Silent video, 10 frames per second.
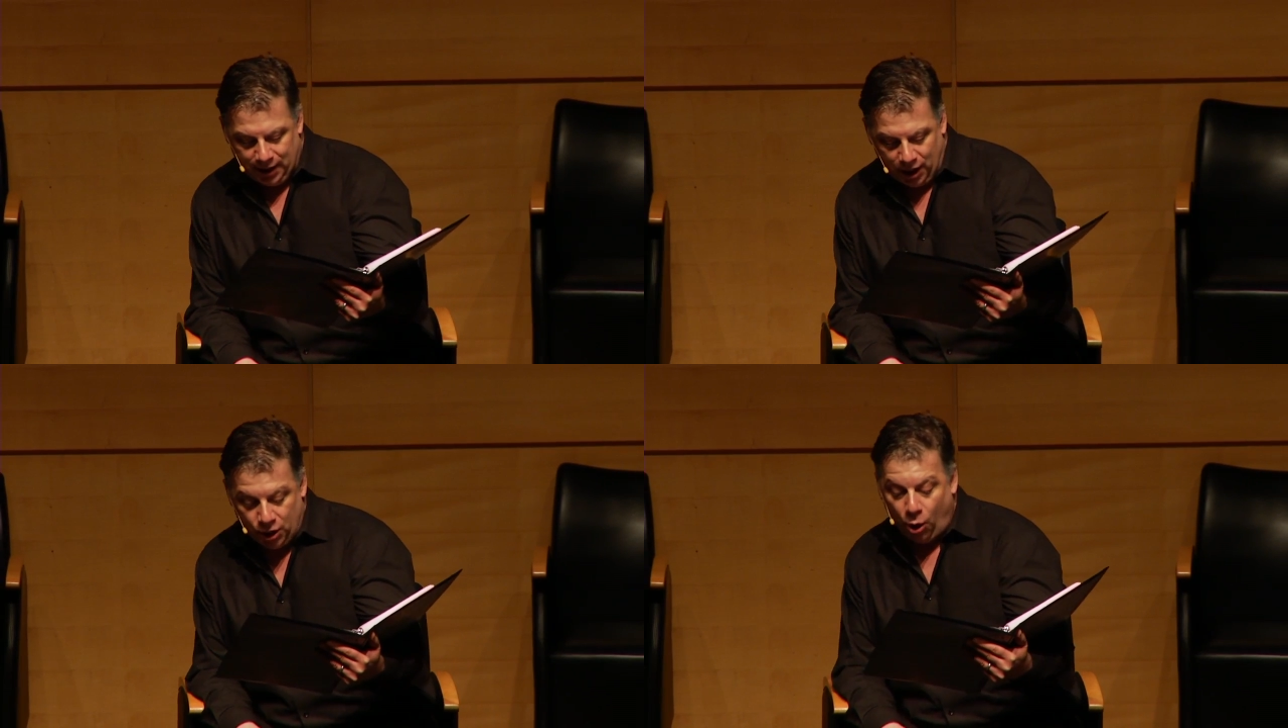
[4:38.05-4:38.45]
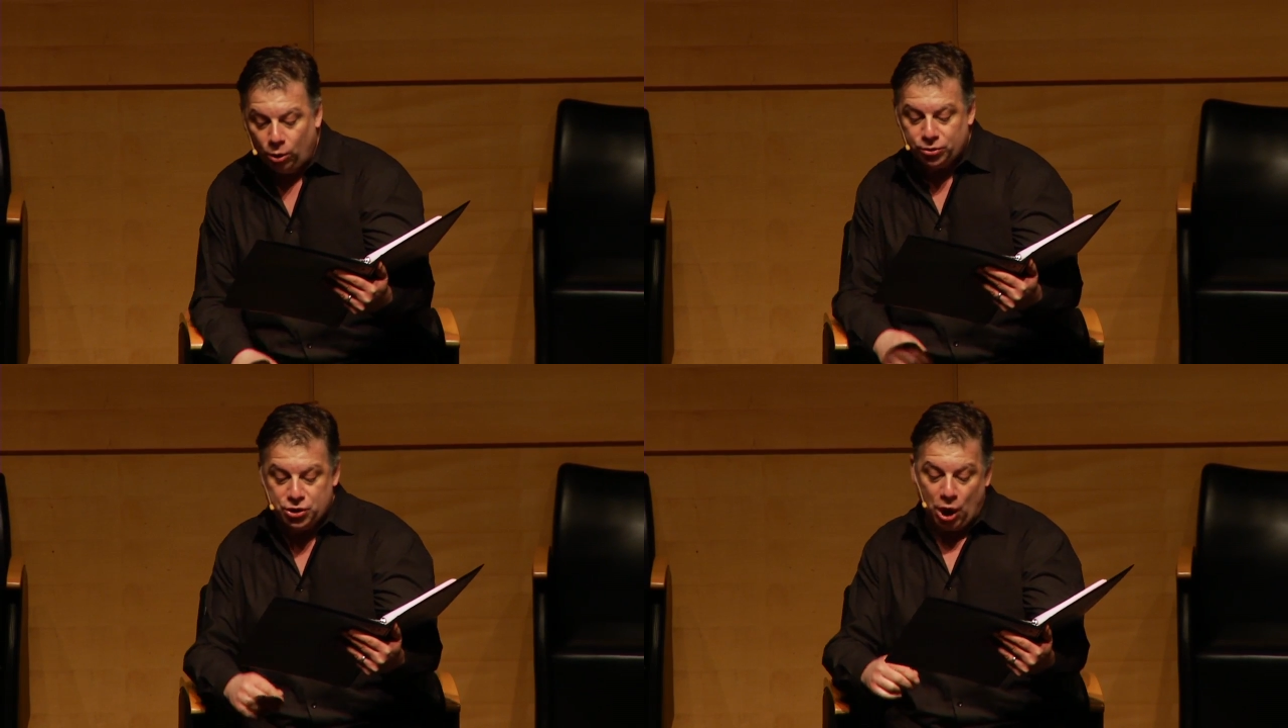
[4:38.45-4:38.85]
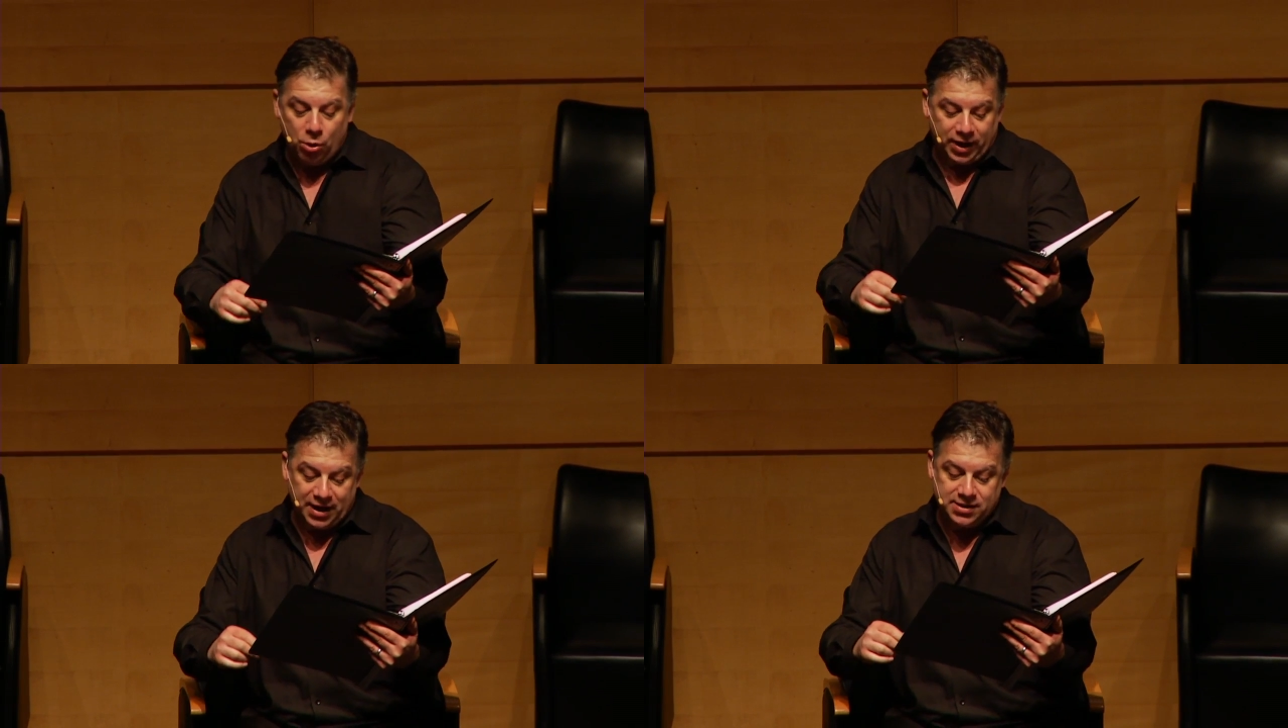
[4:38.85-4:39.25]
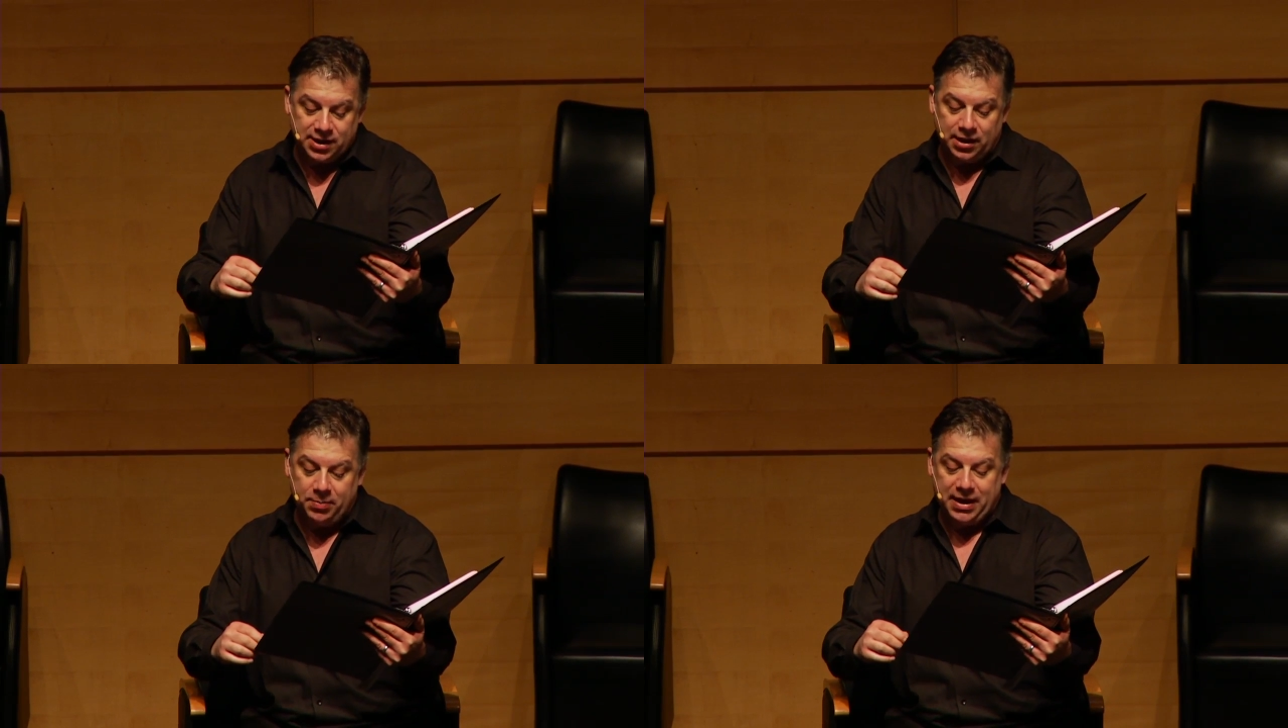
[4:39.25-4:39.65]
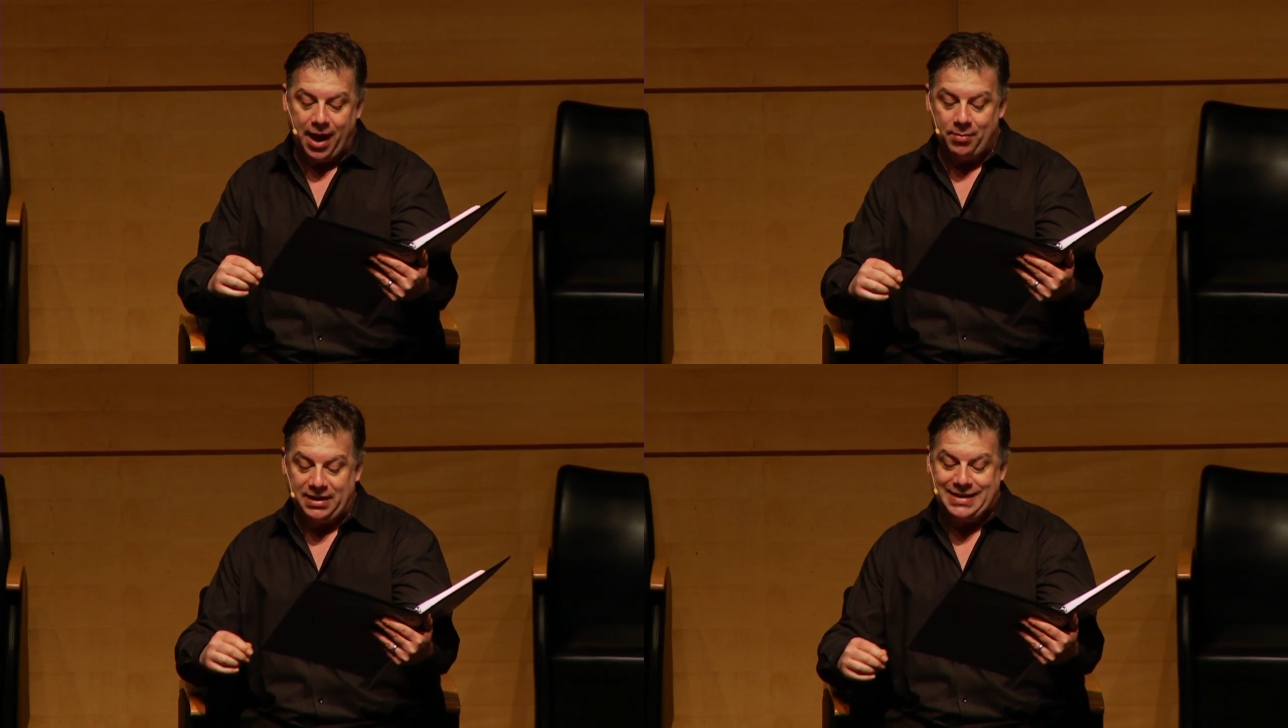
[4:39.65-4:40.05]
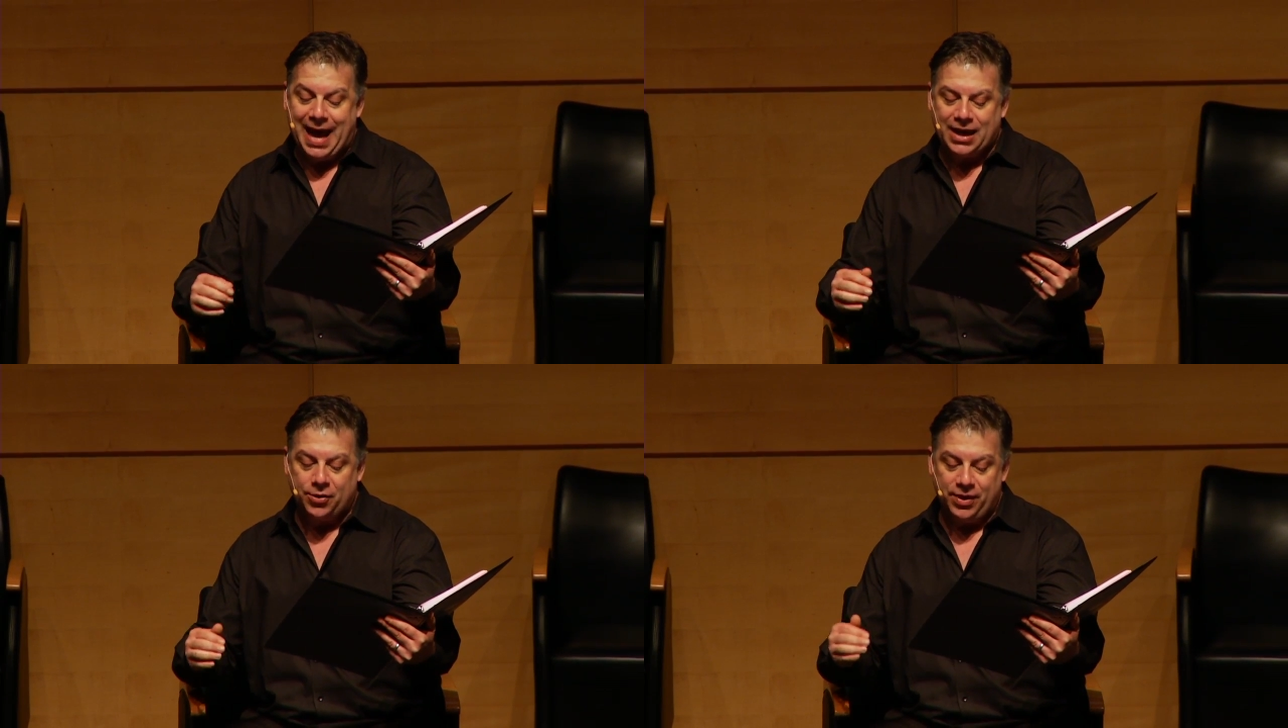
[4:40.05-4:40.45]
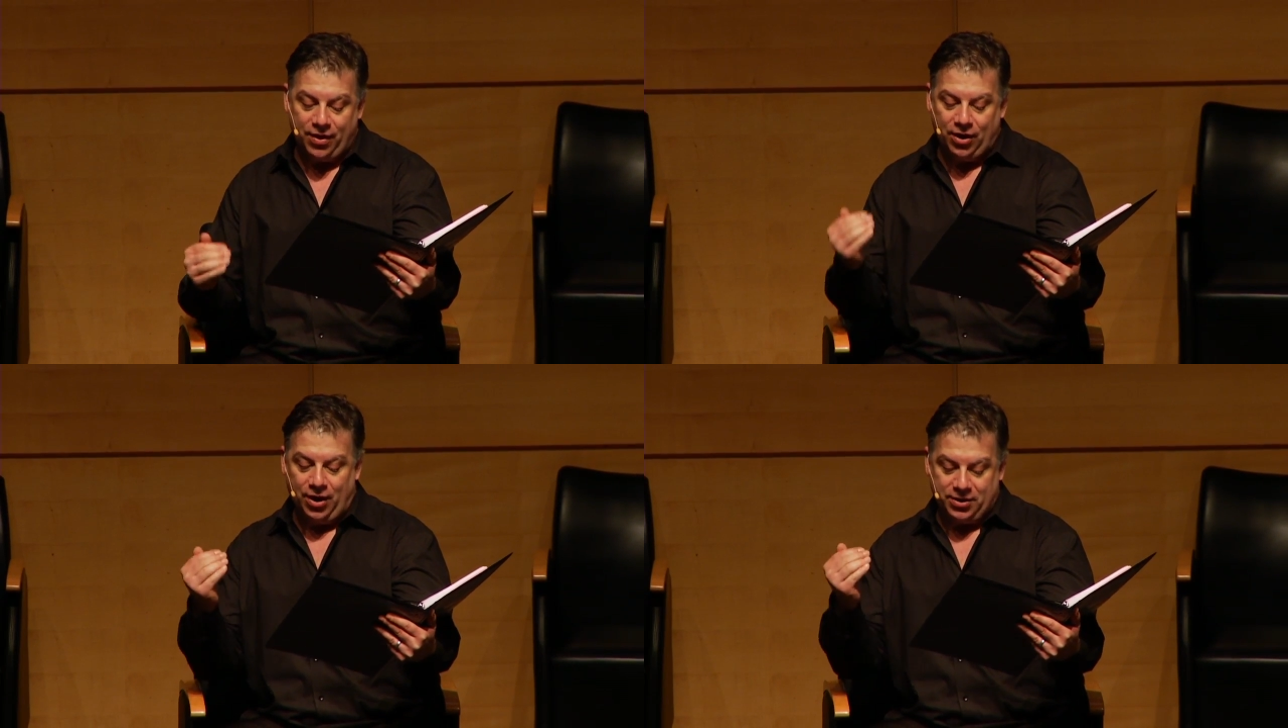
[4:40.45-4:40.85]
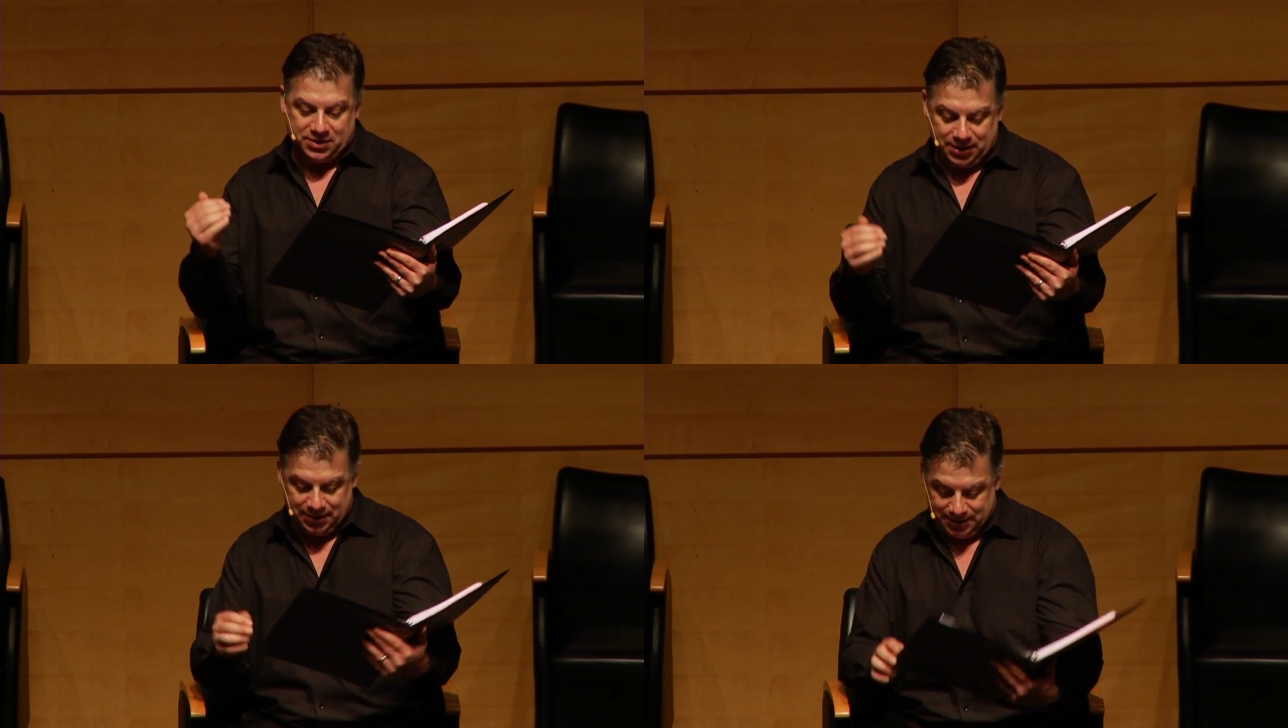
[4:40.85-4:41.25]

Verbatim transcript: an old joke instantly became a dagger in the heart.